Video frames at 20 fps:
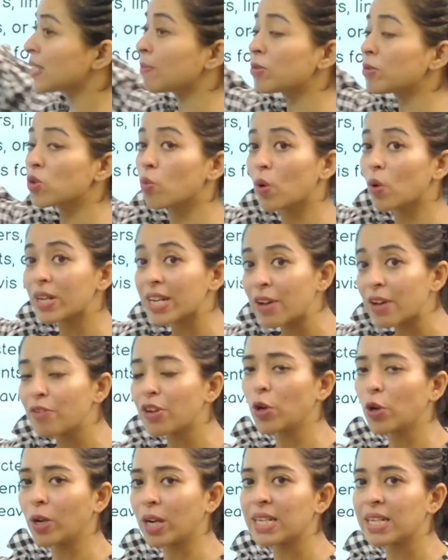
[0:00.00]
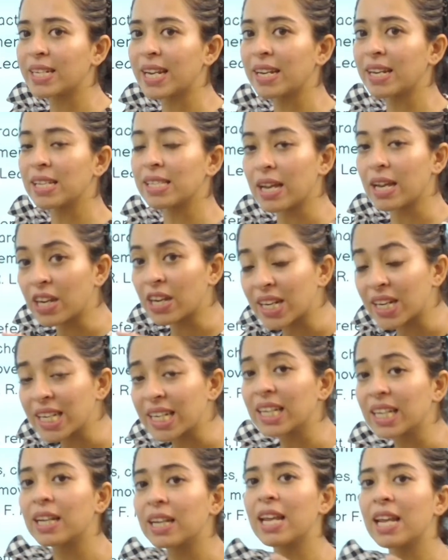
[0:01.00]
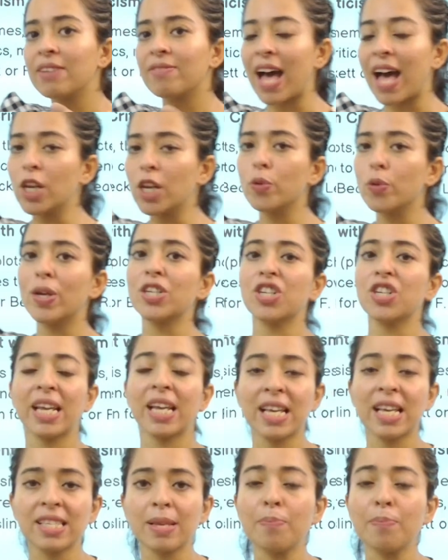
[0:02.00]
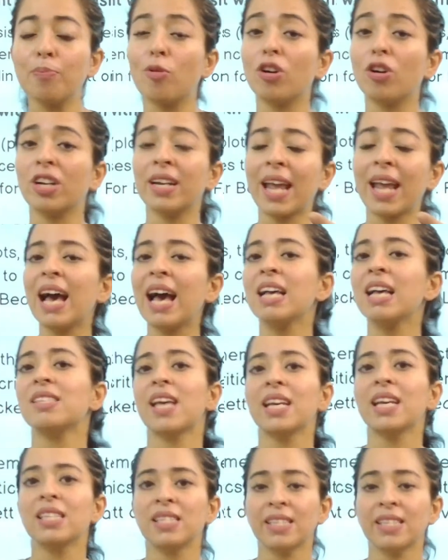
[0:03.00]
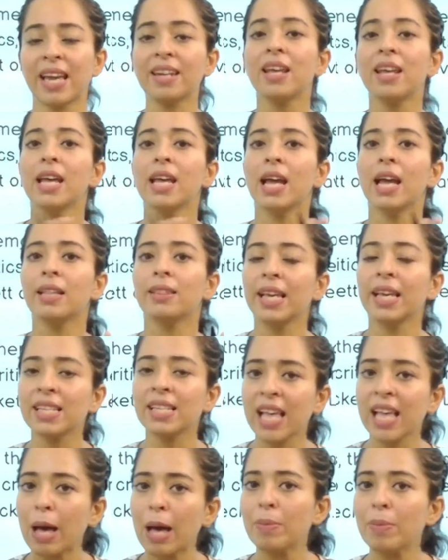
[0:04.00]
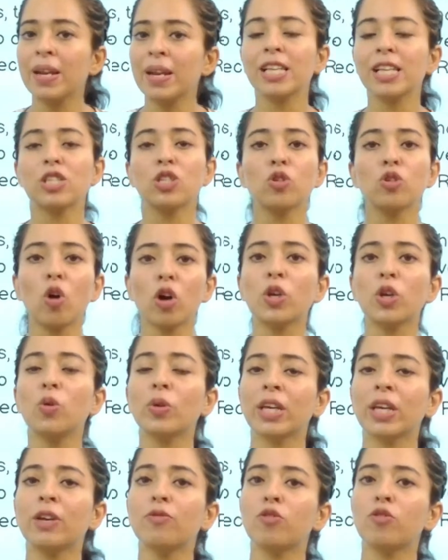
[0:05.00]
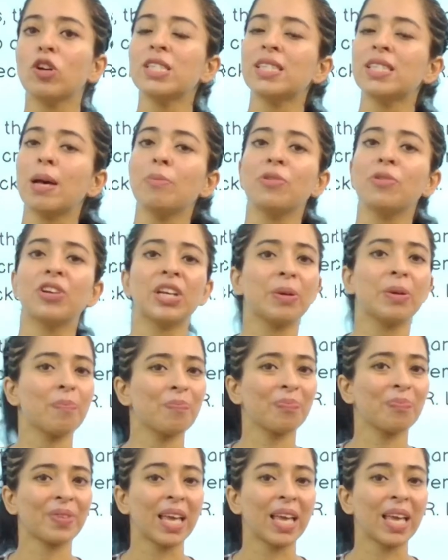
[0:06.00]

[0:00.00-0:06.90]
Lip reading: So whatever your content is, a critical evaluation is important. As I said, the examiner is not looking for summary.